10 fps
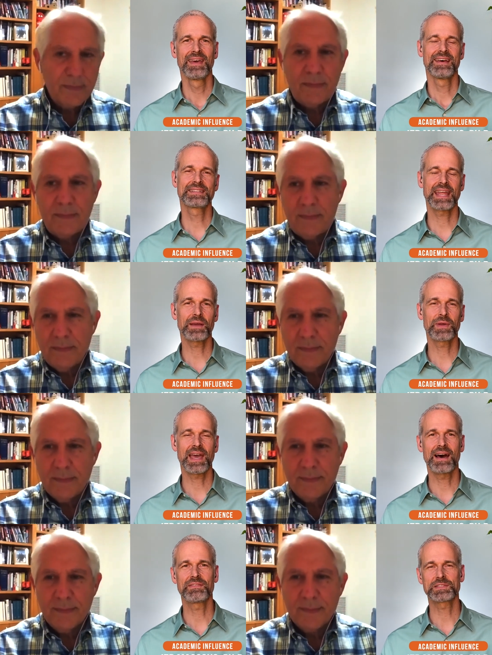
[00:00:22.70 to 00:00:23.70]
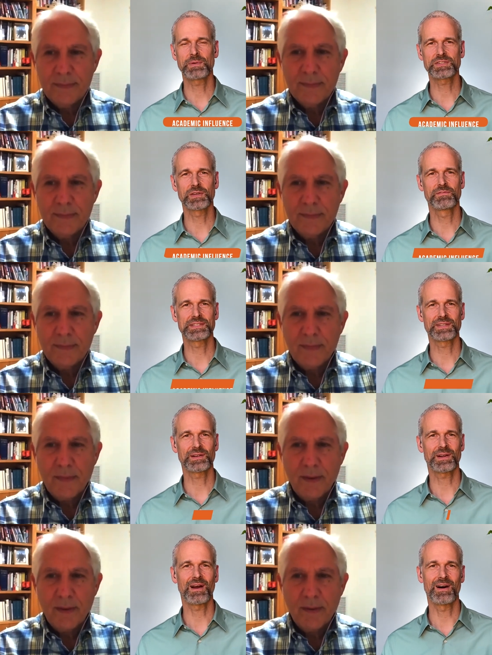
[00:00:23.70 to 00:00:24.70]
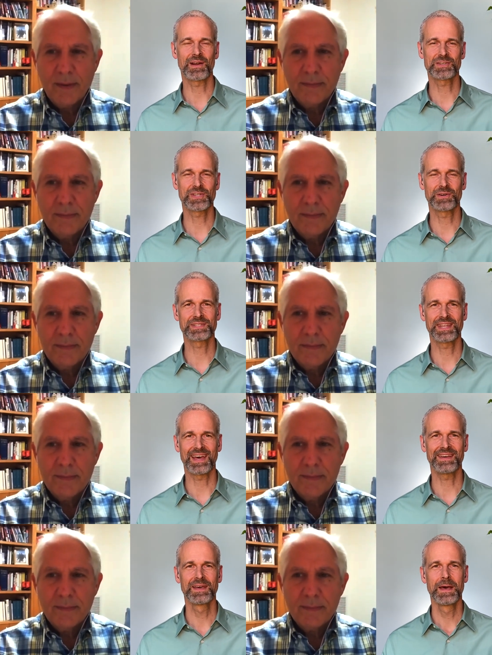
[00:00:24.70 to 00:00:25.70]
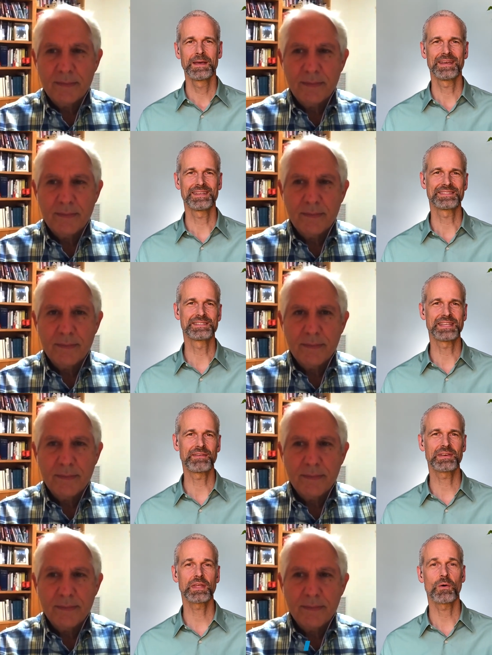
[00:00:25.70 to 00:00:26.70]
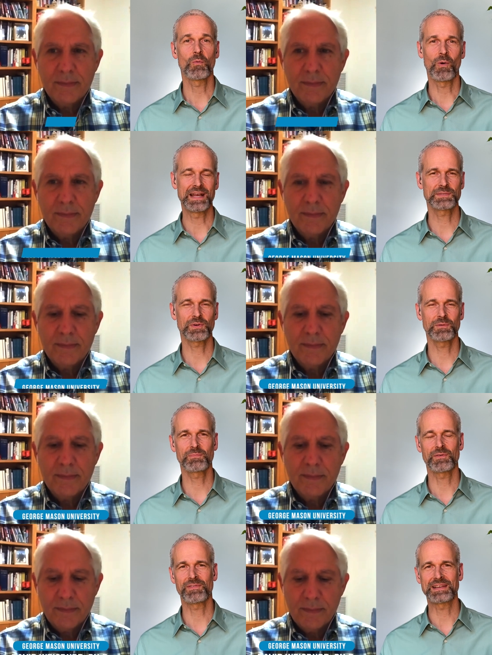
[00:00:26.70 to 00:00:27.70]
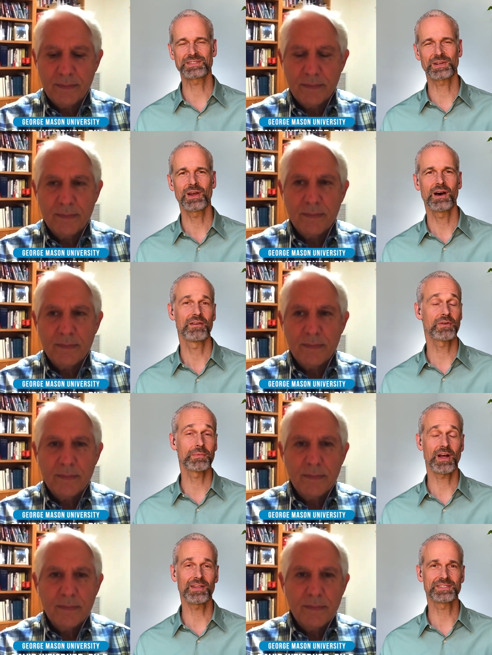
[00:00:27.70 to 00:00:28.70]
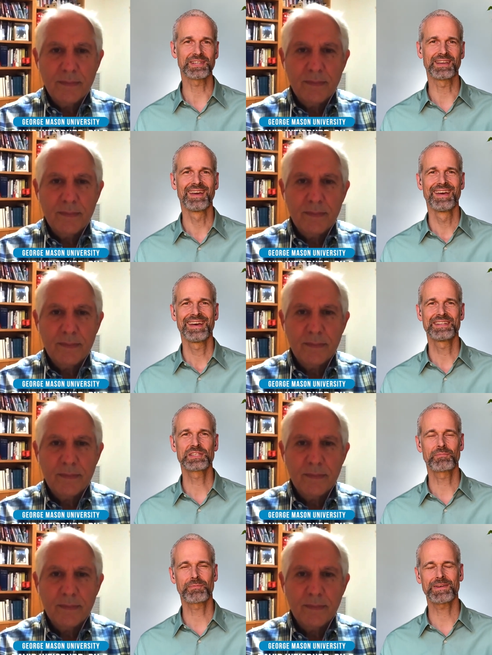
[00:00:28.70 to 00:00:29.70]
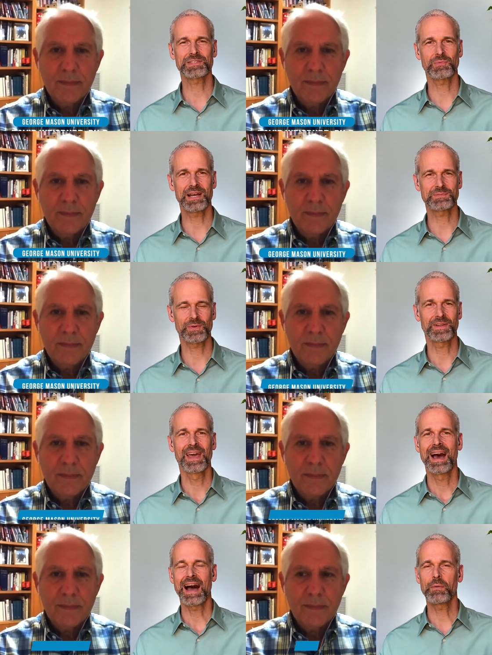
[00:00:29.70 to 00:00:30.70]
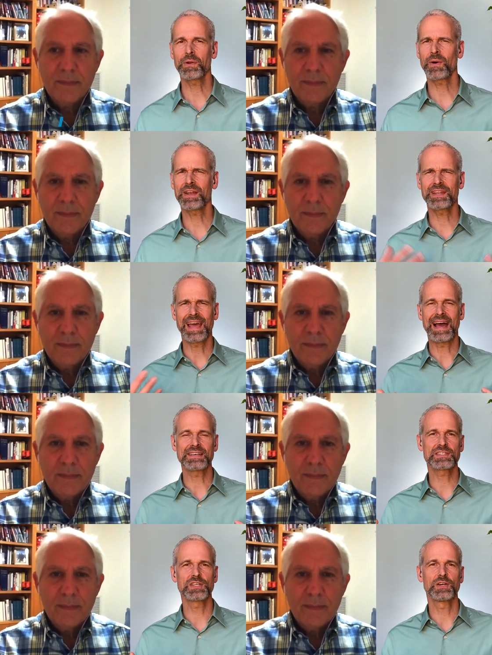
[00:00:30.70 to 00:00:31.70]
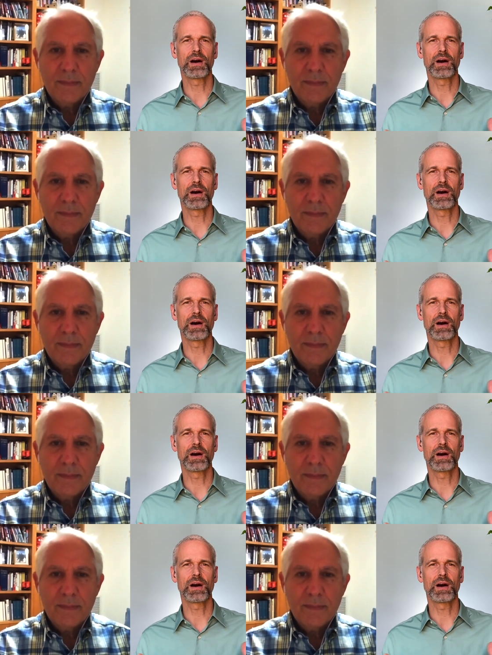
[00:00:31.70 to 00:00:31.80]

Speaker 1: And today we have a special visitor on our show today. It is David Weisburd, Professor of Criminology. And so, Professor Weisburd, I wanted to ask you